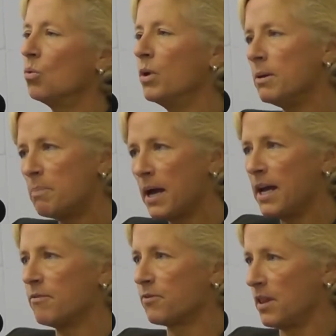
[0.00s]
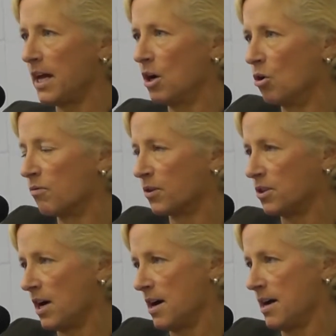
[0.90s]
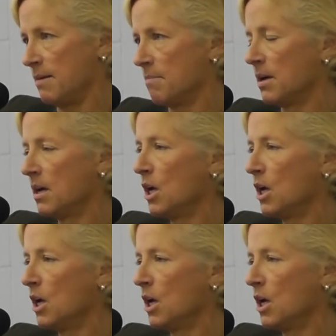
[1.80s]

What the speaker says: we pay for that overtime